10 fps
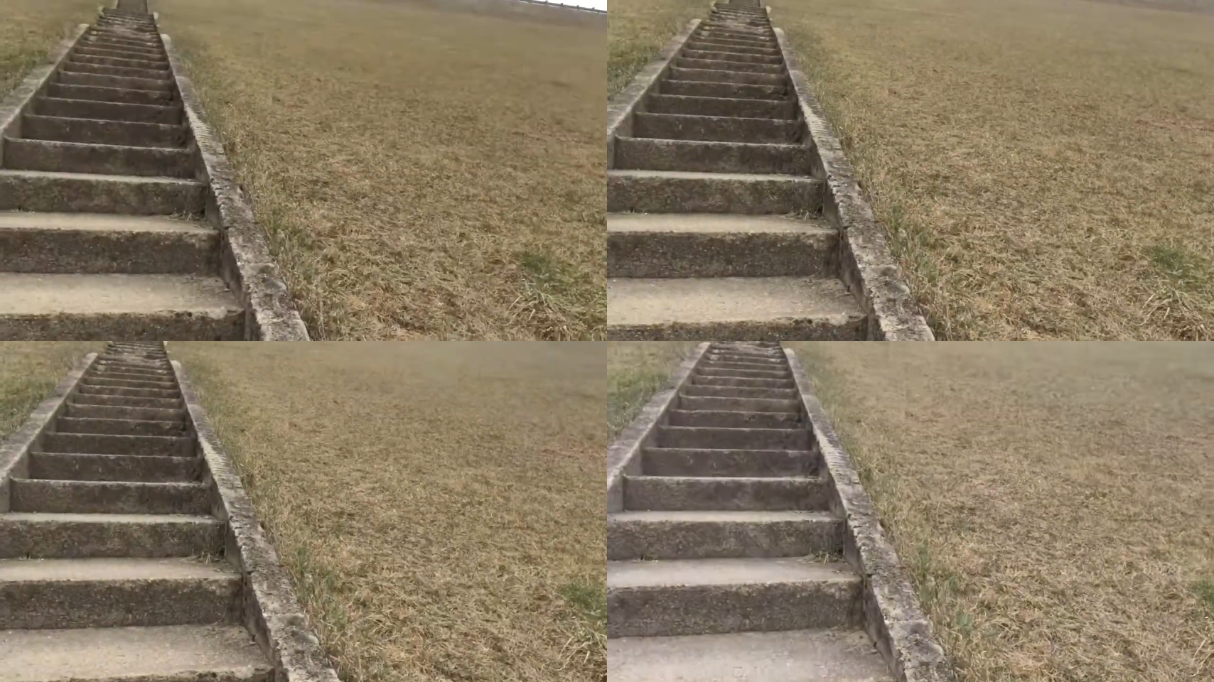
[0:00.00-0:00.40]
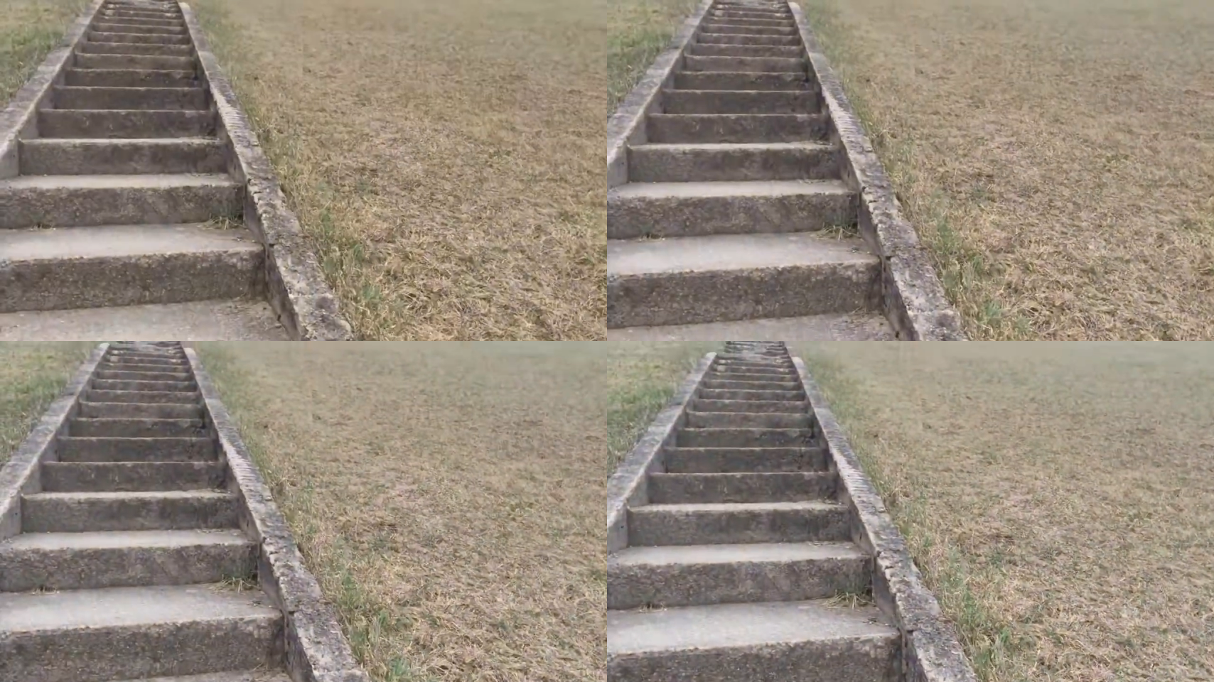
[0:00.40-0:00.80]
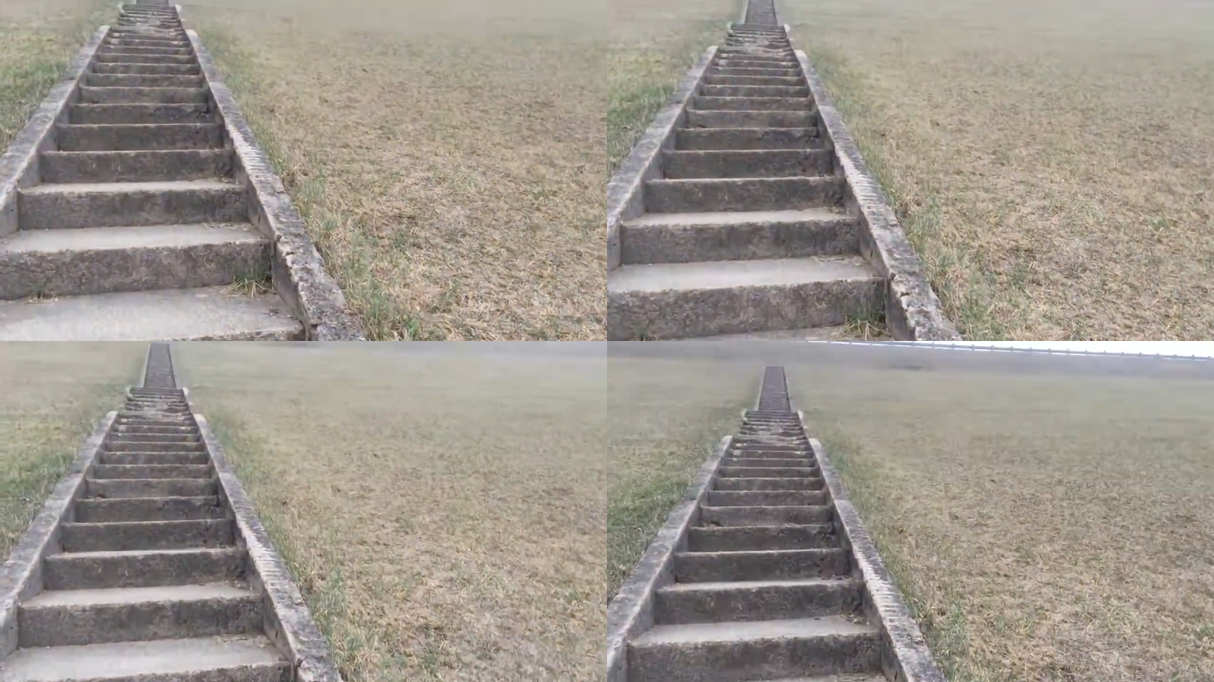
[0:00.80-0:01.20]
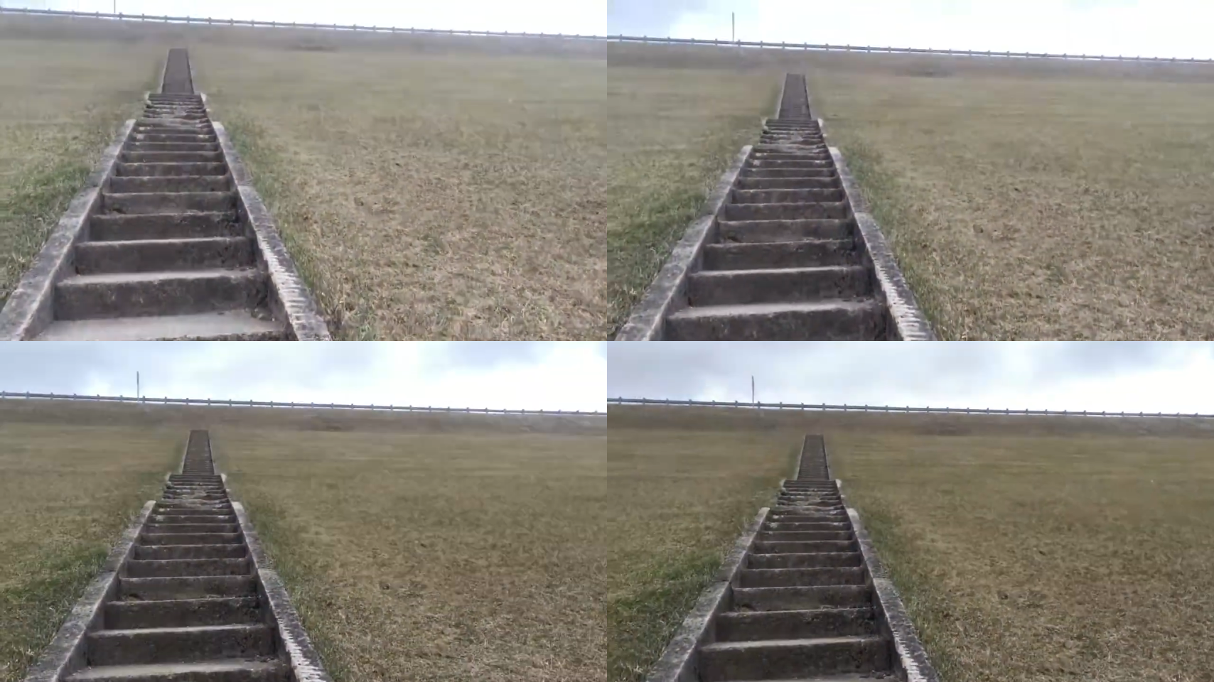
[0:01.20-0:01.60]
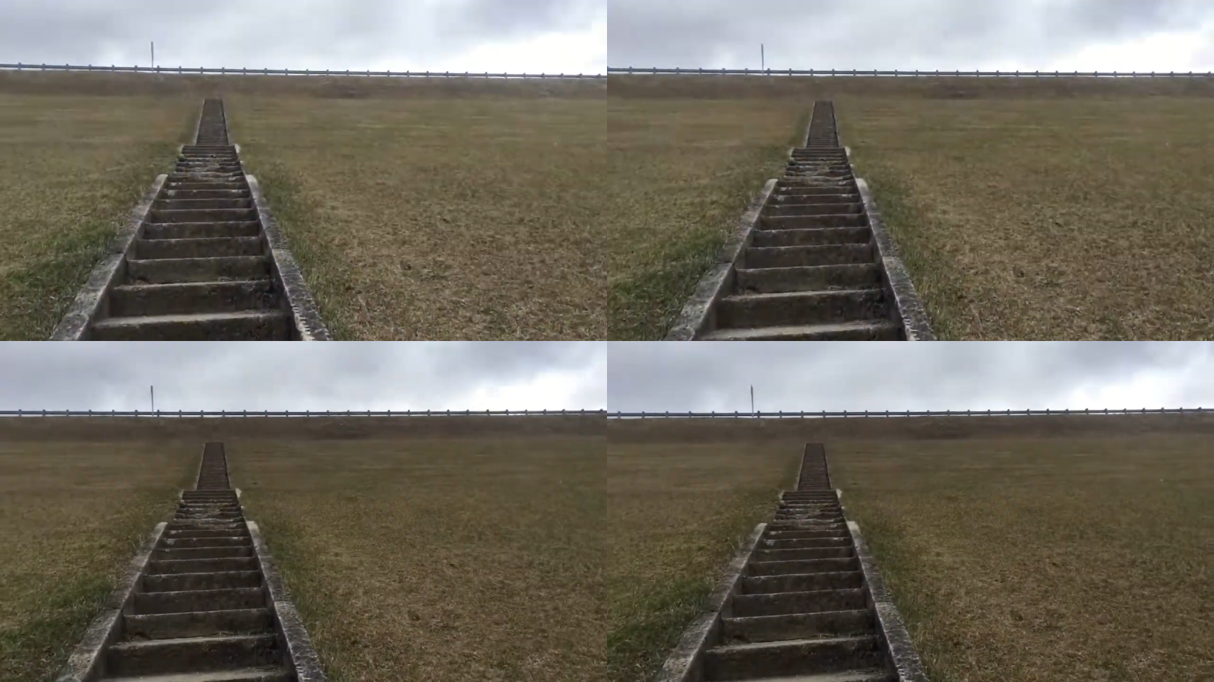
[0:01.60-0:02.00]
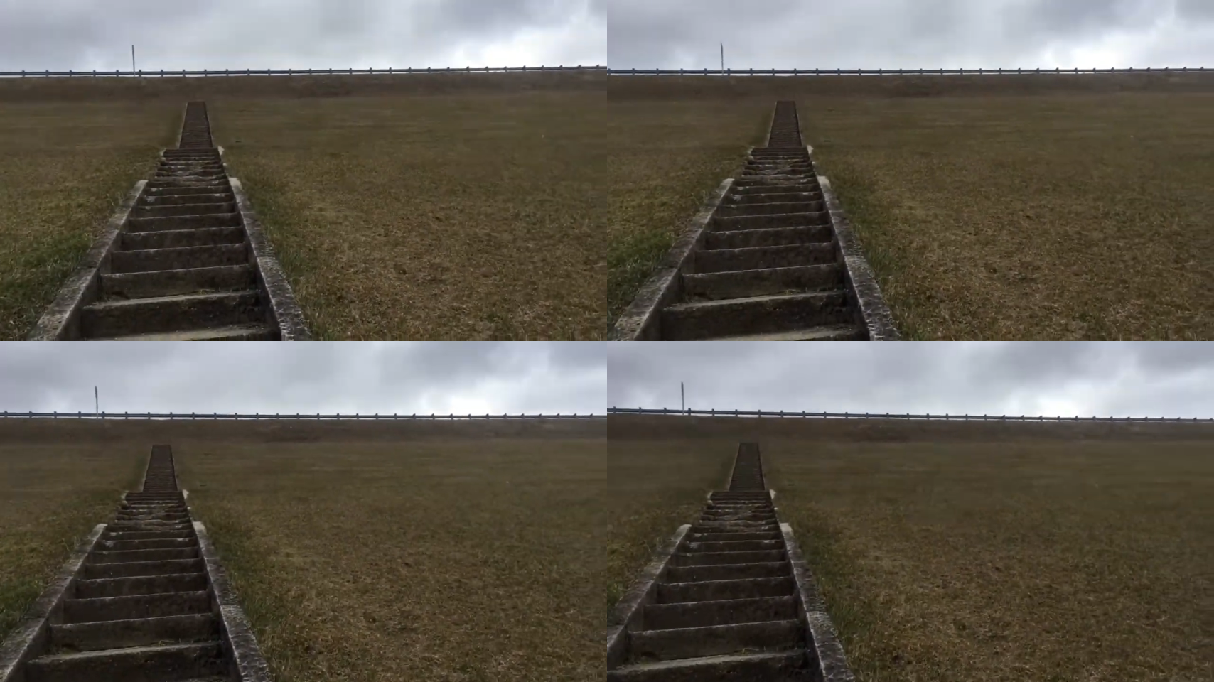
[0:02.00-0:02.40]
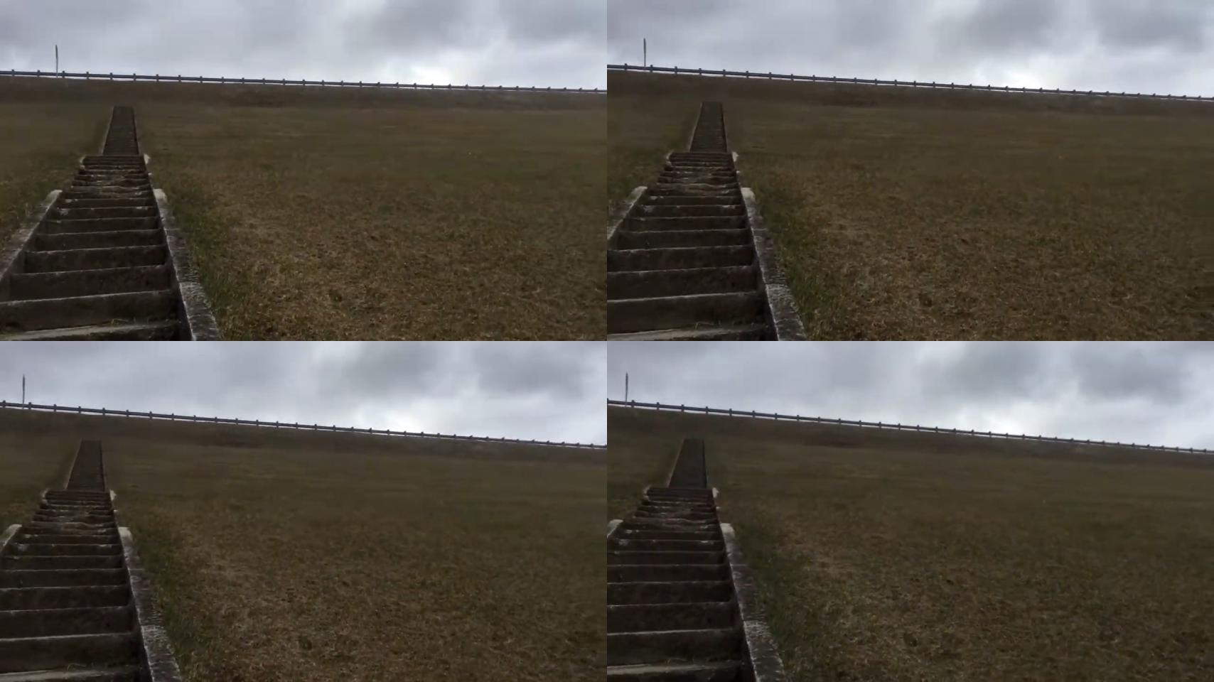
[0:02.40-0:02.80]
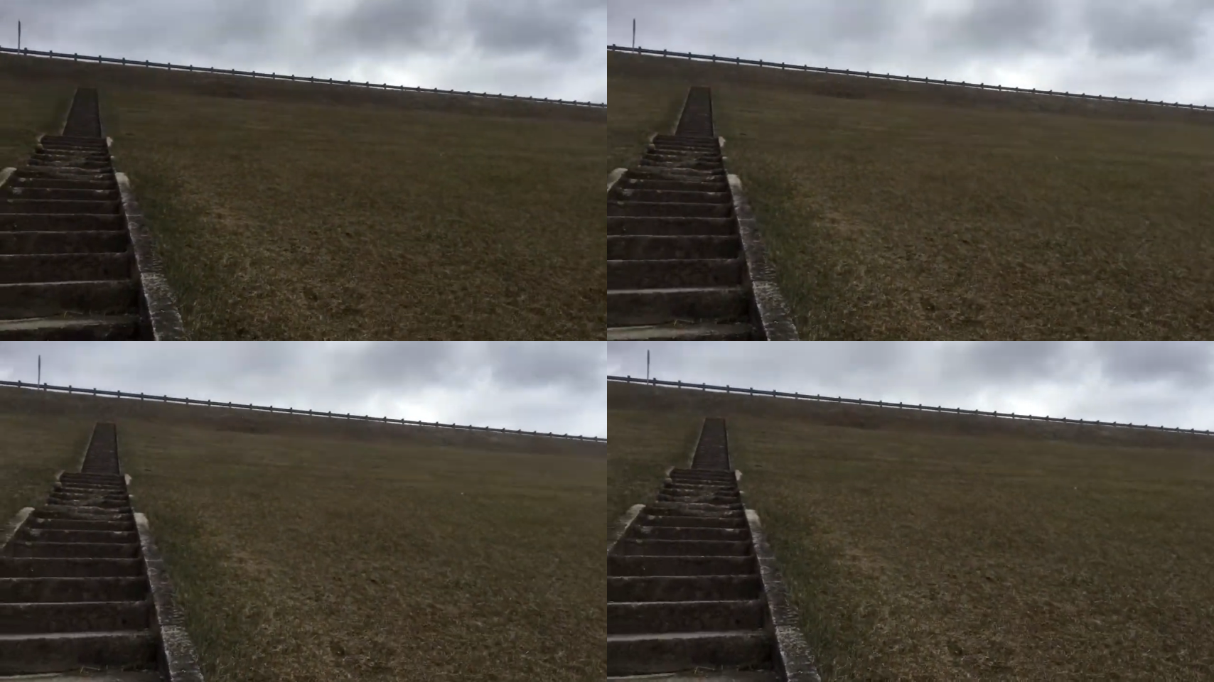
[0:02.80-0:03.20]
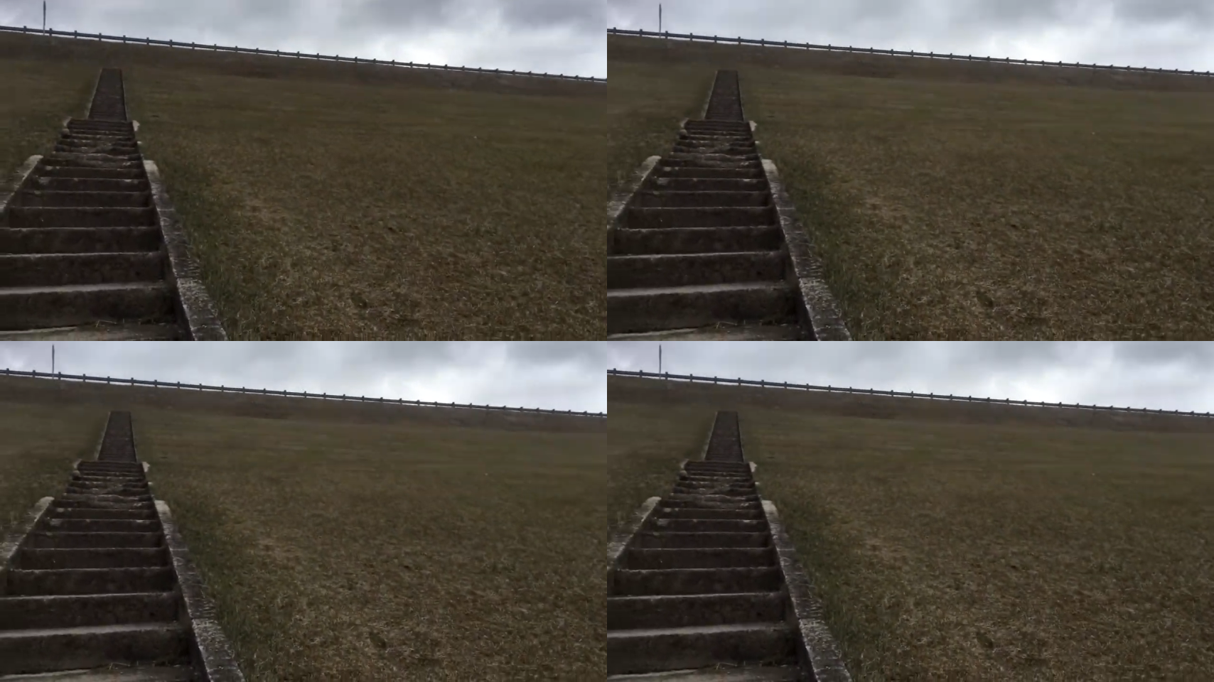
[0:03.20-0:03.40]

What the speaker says: No face is visible, so there are no lips to read.